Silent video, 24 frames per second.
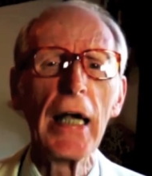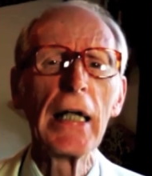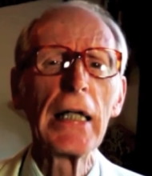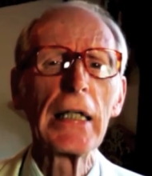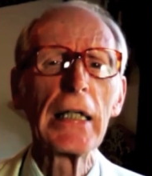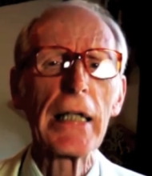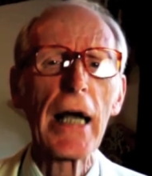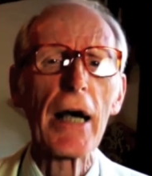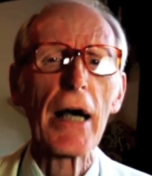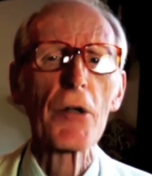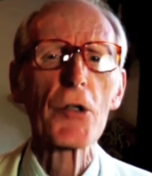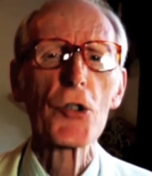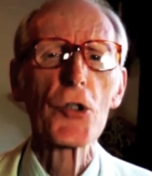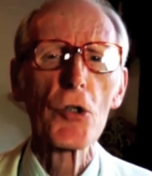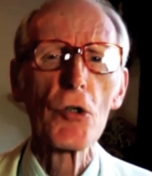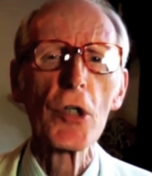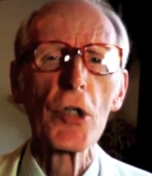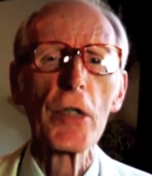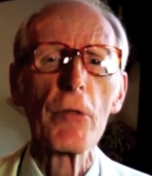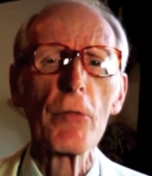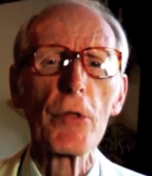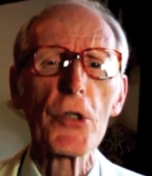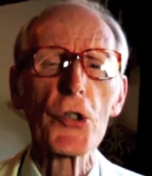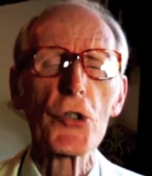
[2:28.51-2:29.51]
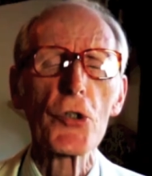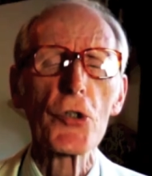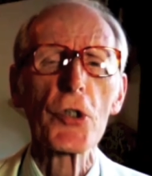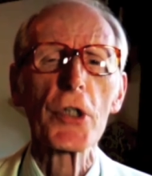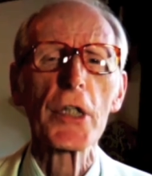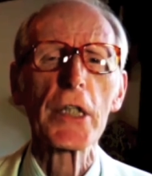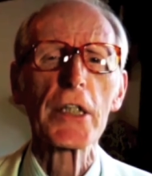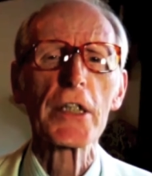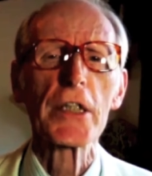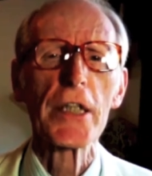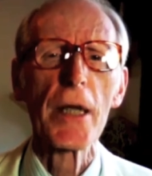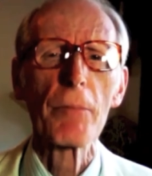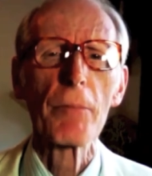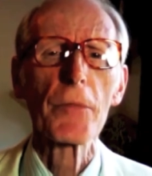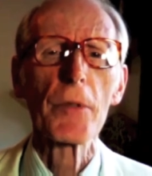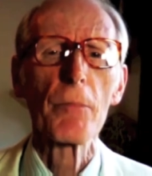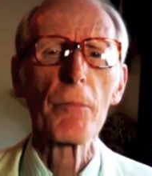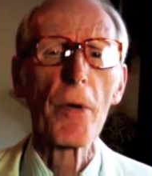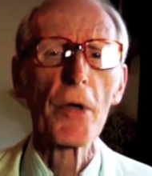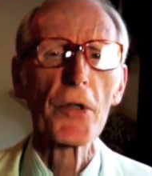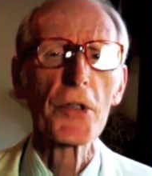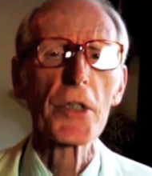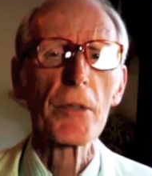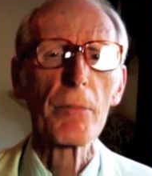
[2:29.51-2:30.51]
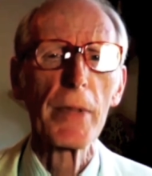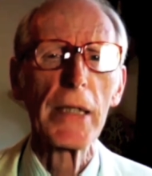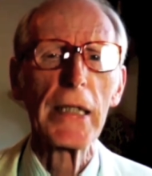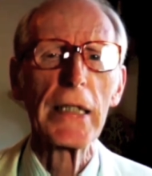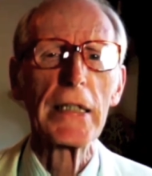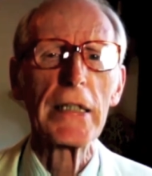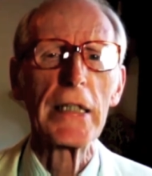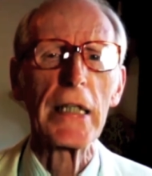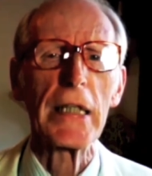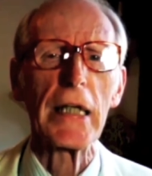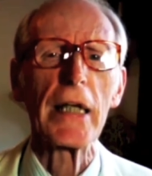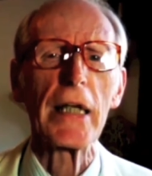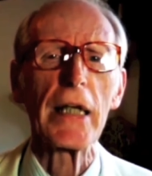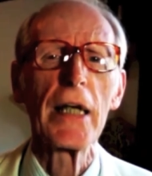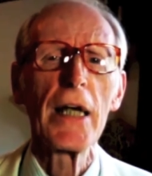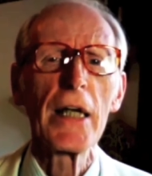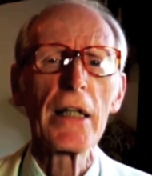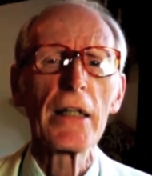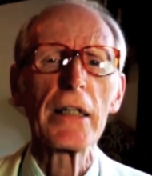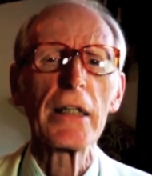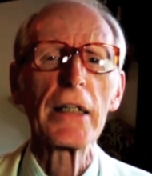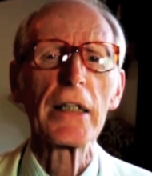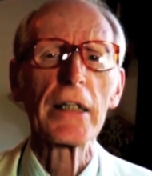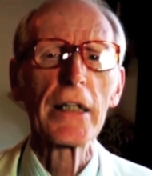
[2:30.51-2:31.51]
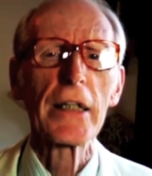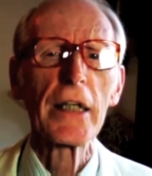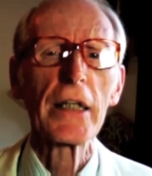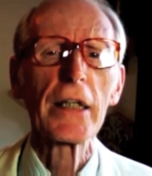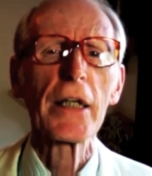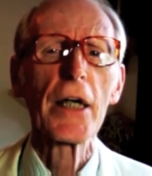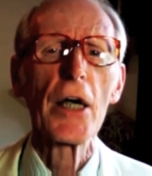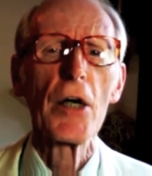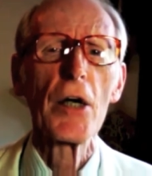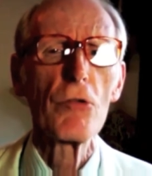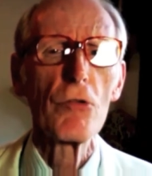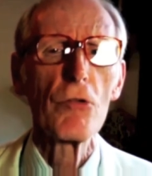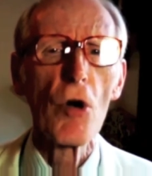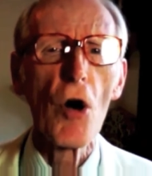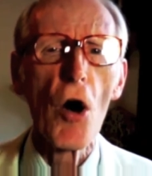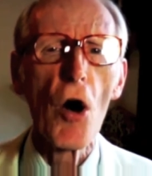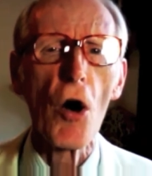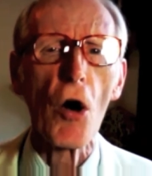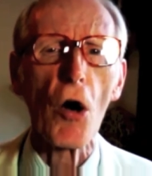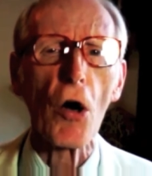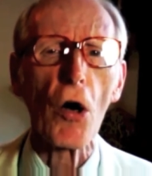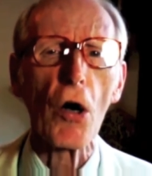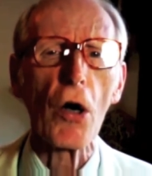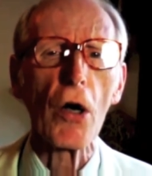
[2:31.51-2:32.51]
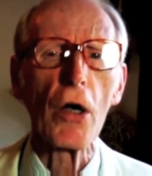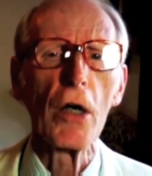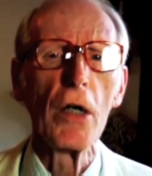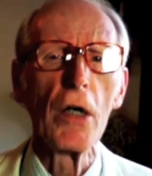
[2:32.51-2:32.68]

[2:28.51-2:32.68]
Now, surely we should accept the possibility that it can go wrong.